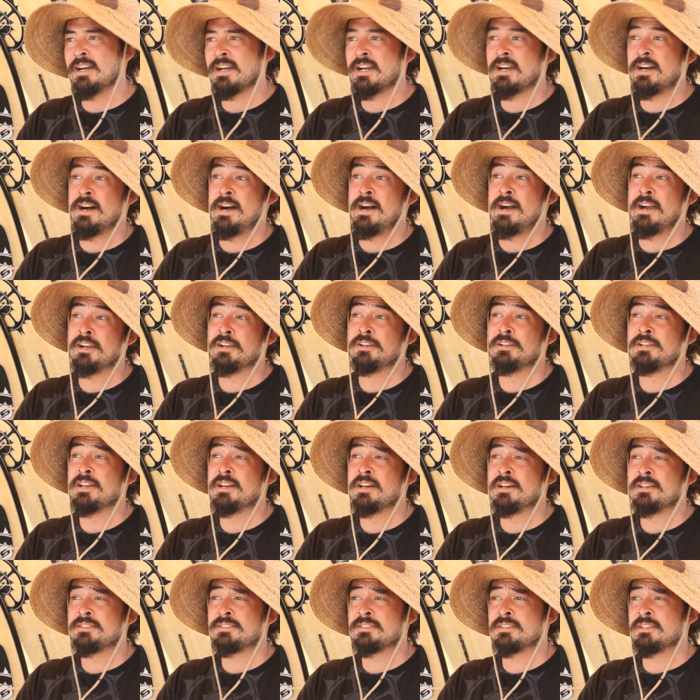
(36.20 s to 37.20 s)
got hired
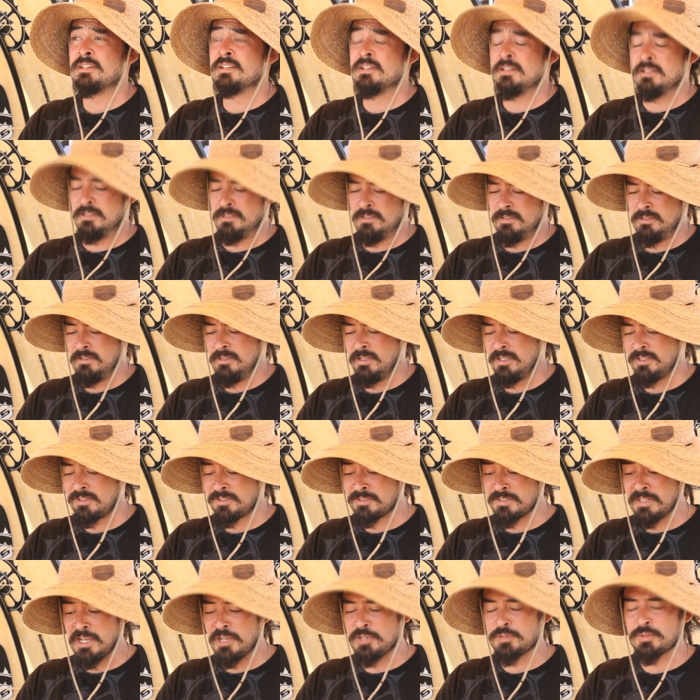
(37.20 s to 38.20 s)
as a
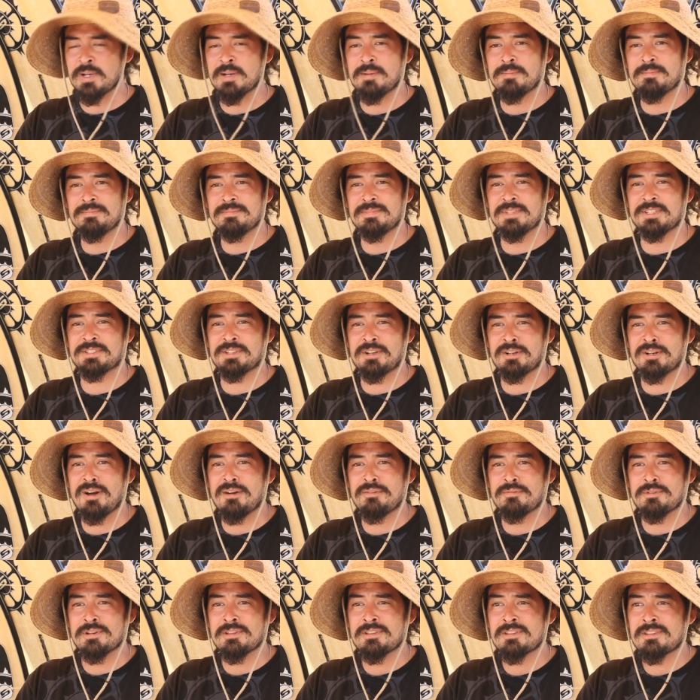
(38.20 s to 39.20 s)
sales rep to start
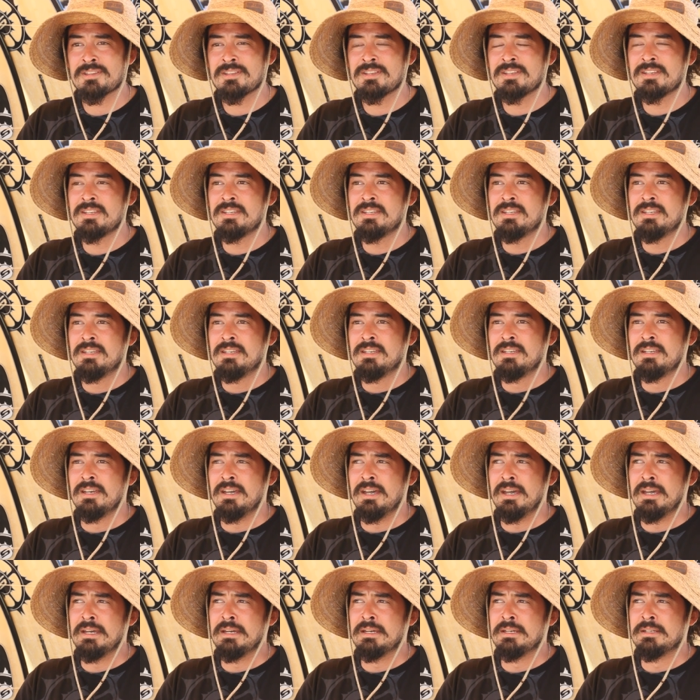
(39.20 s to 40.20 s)
off with,
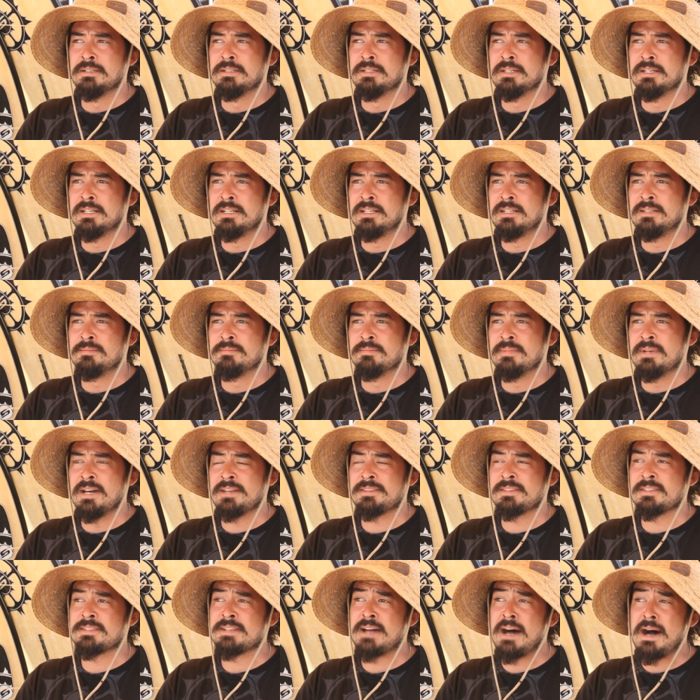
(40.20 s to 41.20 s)
and
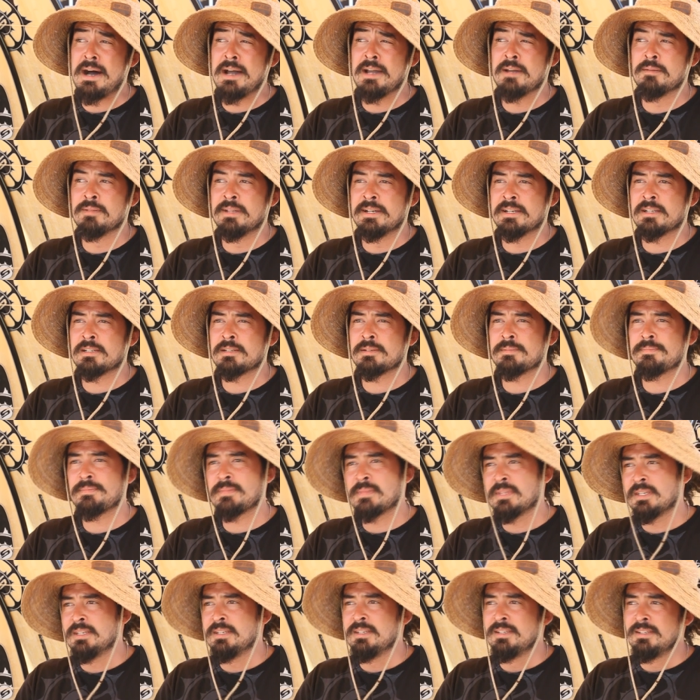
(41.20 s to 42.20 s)
at the time, like,
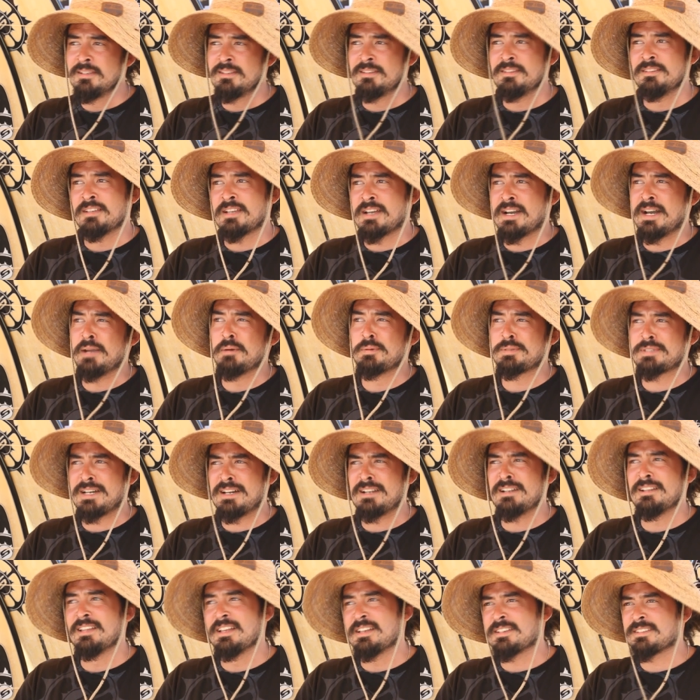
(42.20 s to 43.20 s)
the kite was
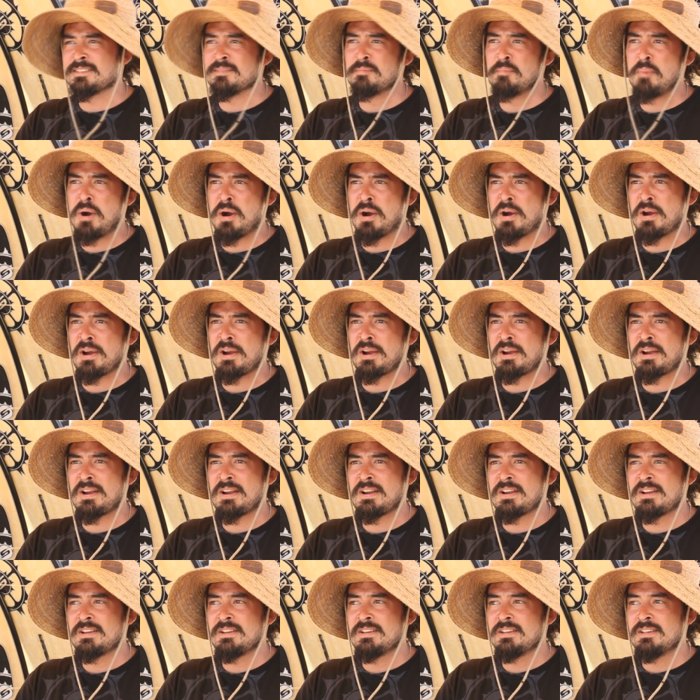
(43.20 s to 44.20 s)
kind of less than par
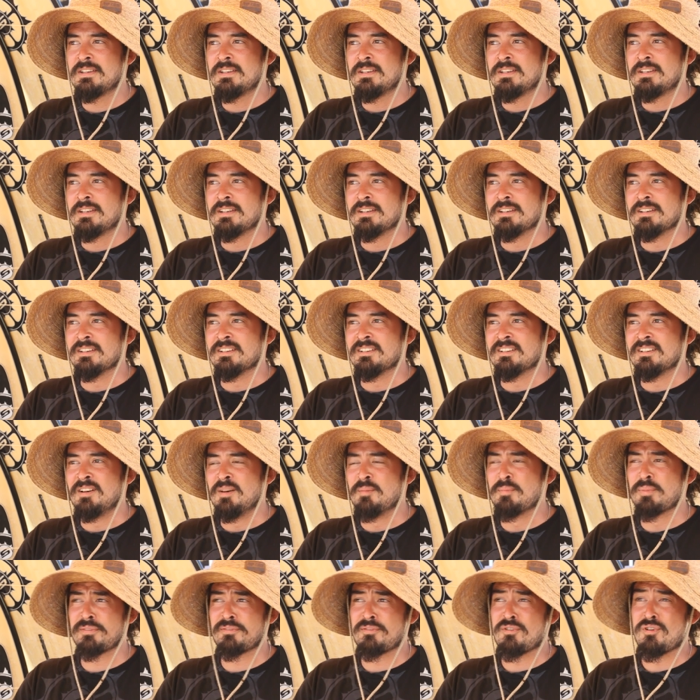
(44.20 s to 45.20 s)

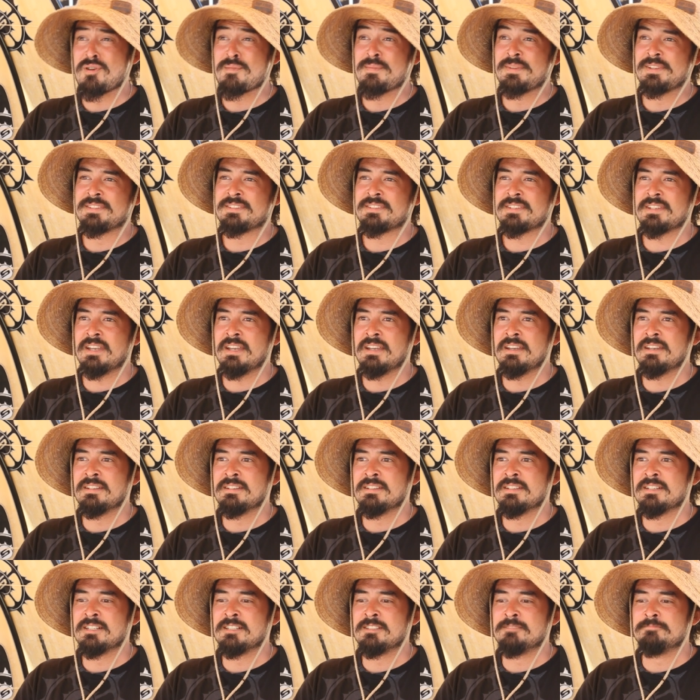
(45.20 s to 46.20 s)
on performance,
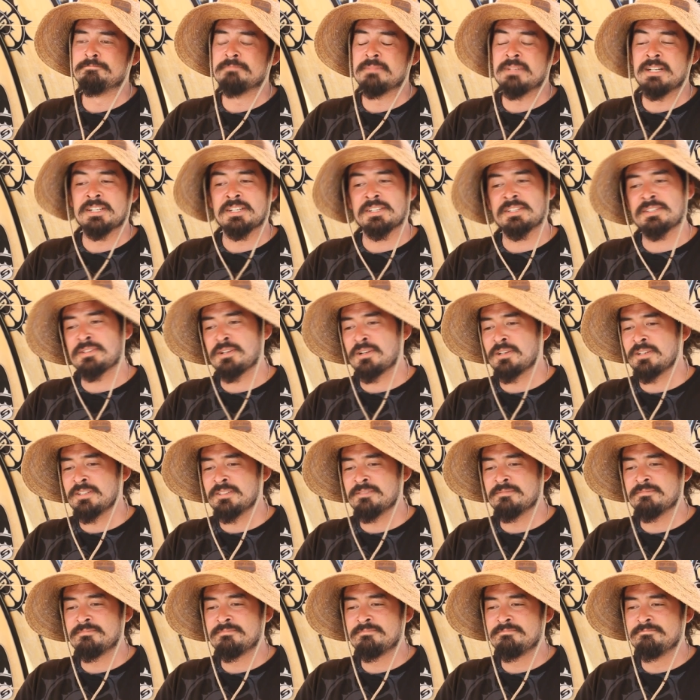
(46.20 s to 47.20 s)
and I just
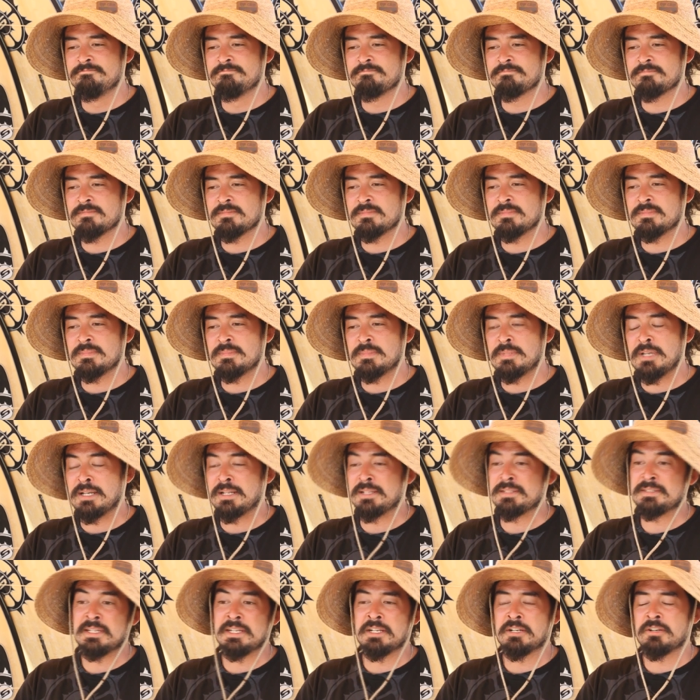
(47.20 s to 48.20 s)
started
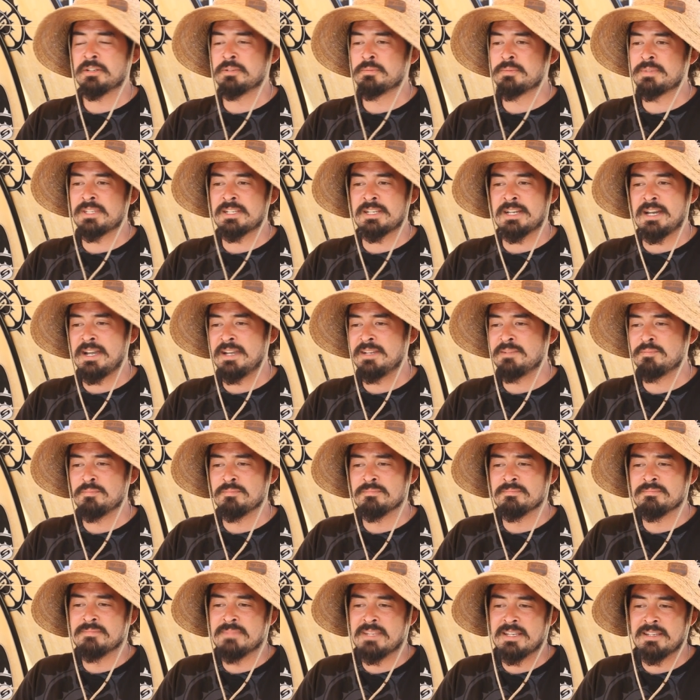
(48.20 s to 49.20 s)
kind of tinkering with the kite
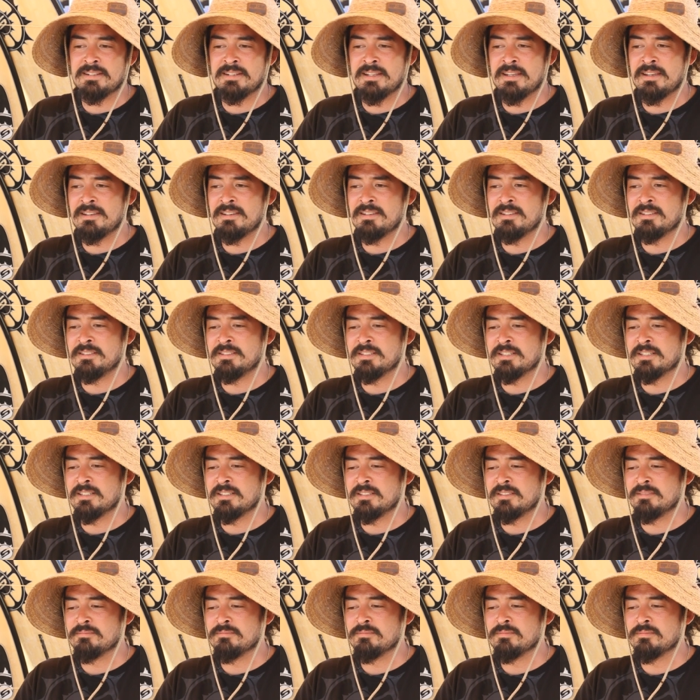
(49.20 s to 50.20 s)
and
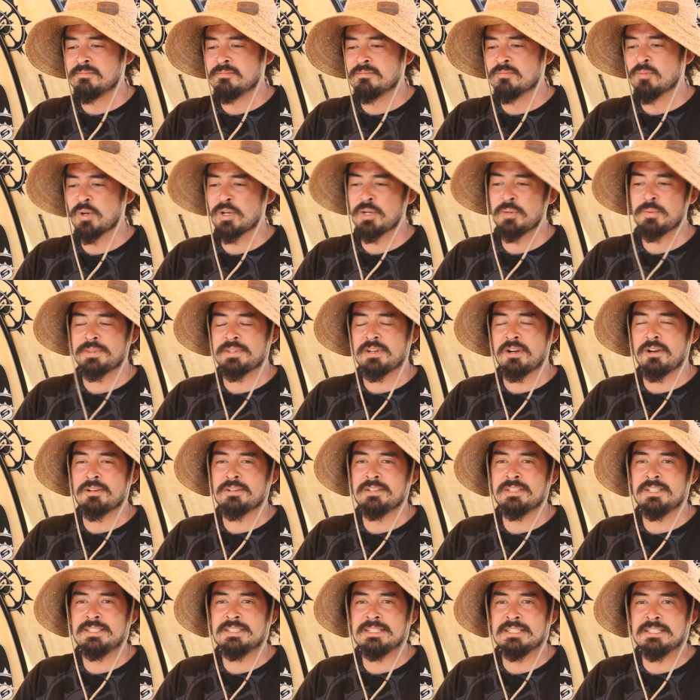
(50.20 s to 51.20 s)
working with the
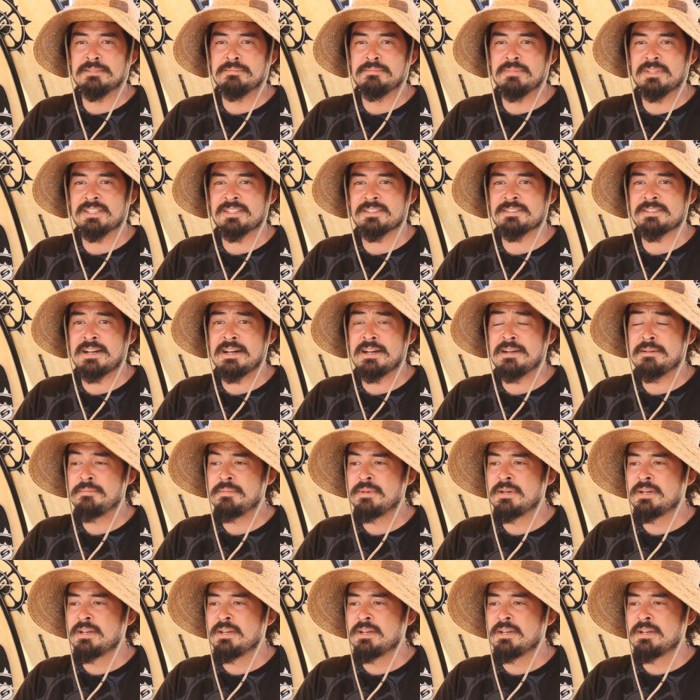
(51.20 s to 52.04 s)
R&D team at the time.